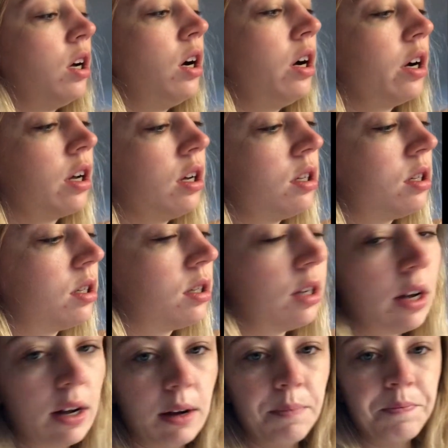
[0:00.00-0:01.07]
August
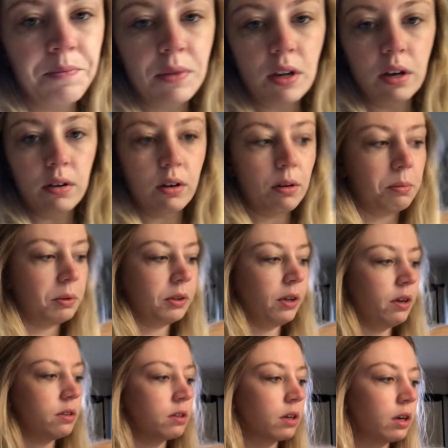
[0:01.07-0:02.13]
sub a couple
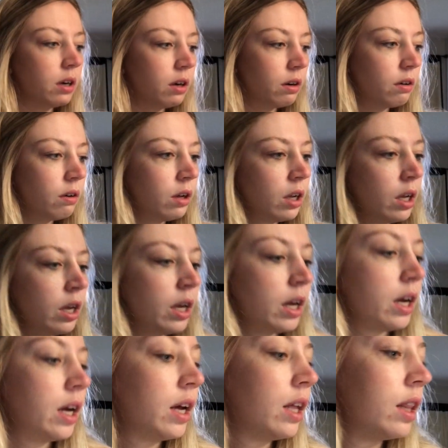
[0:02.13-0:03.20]
days ago,
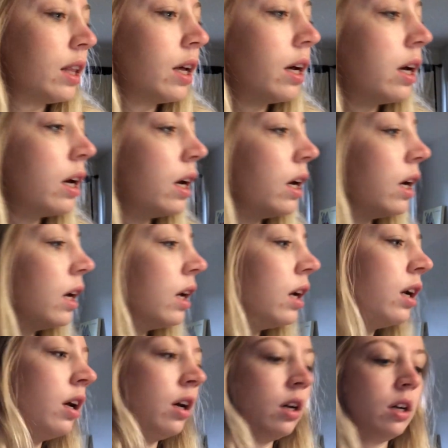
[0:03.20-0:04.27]
and
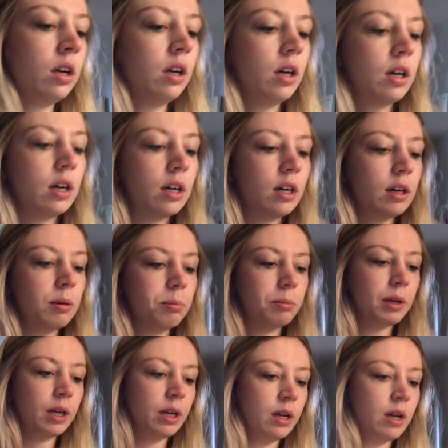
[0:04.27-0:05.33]
then
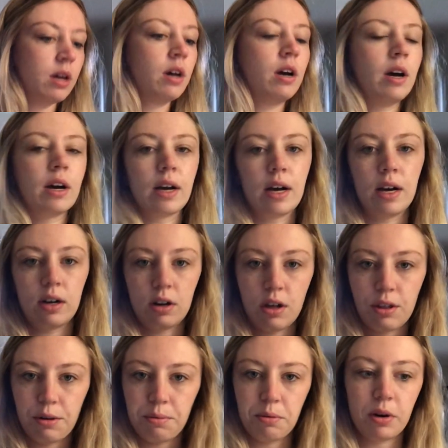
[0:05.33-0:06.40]
I got
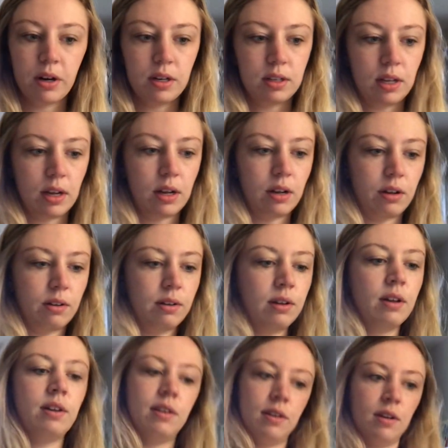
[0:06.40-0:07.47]
another pre-sale
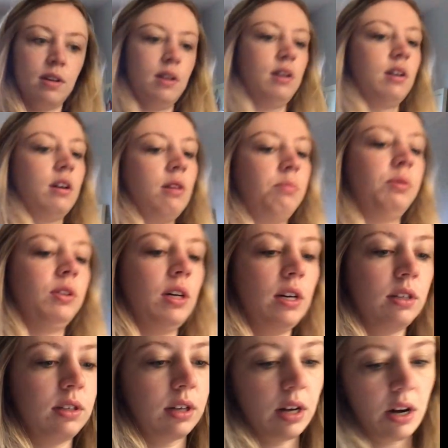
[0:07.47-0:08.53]
a couple
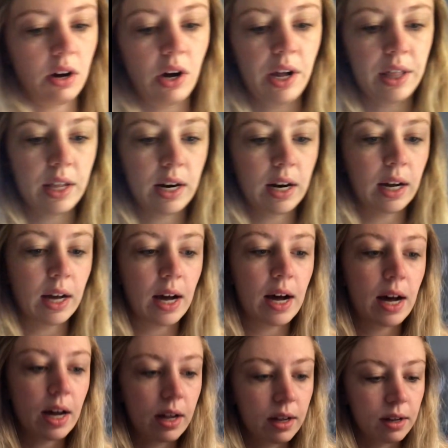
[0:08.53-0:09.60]
days ago, and then I
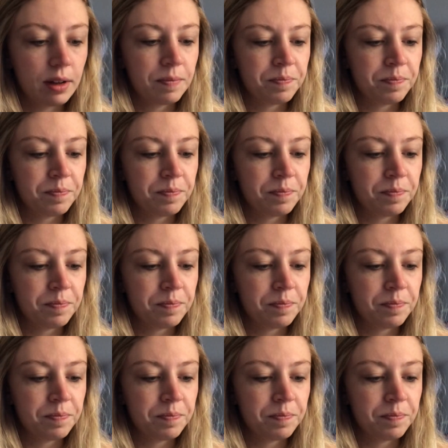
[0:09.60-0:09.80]
got